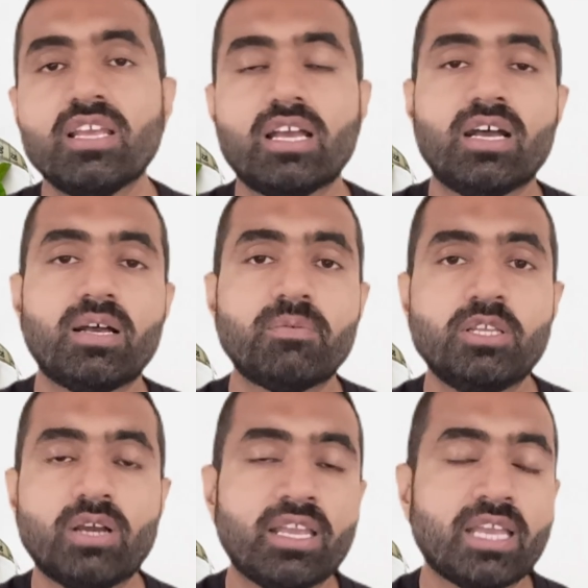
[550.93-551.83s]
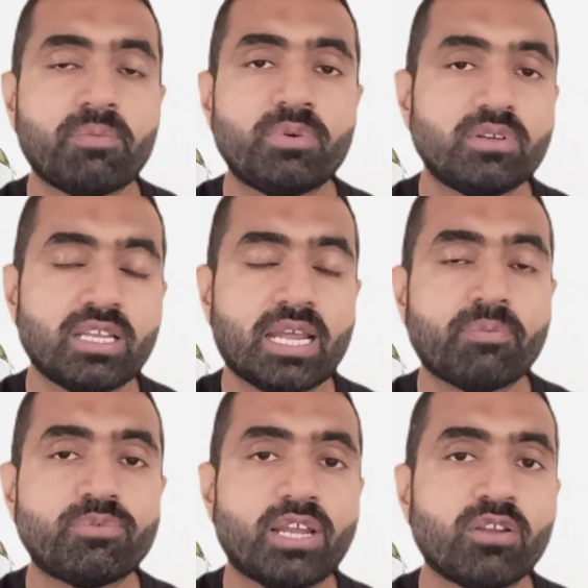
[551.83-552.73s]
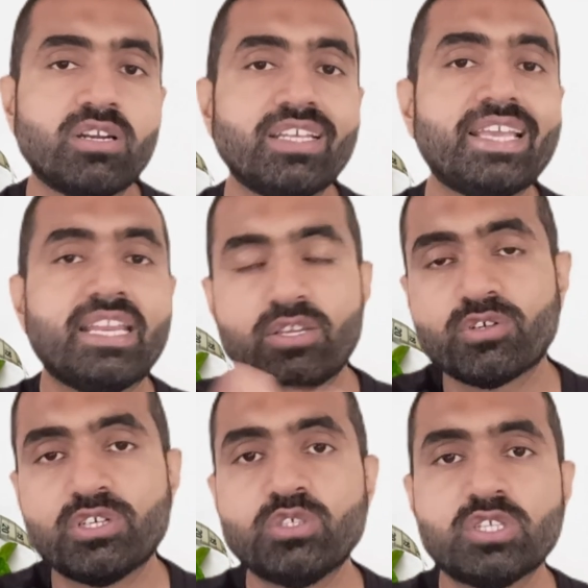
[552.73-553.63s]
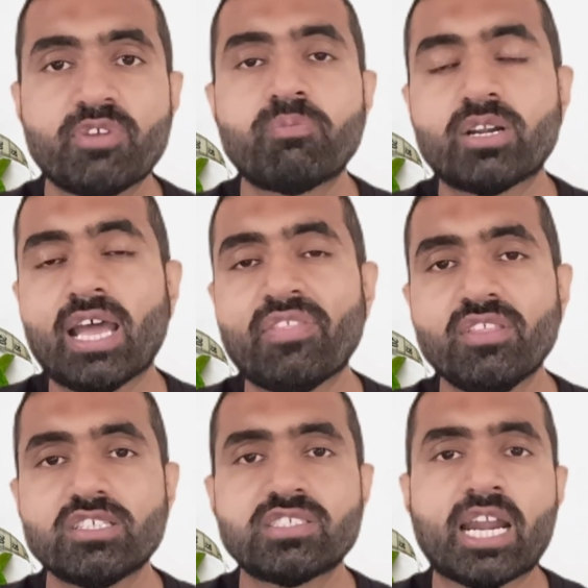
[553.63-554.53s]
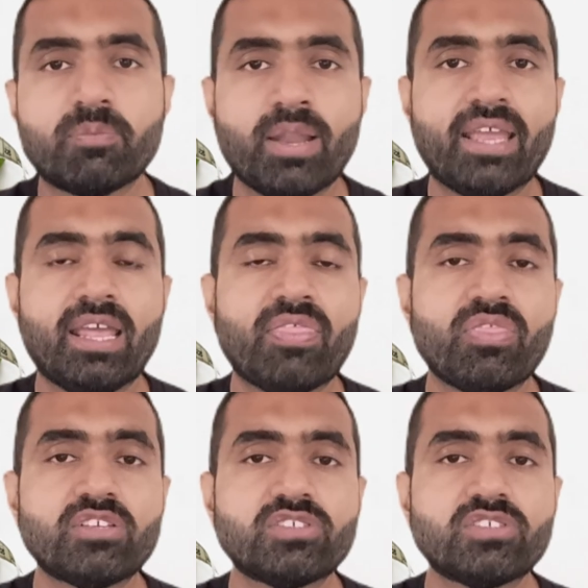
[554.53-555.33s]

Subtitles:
I kept regularly gaining or reducing weight, but I think this diet plan and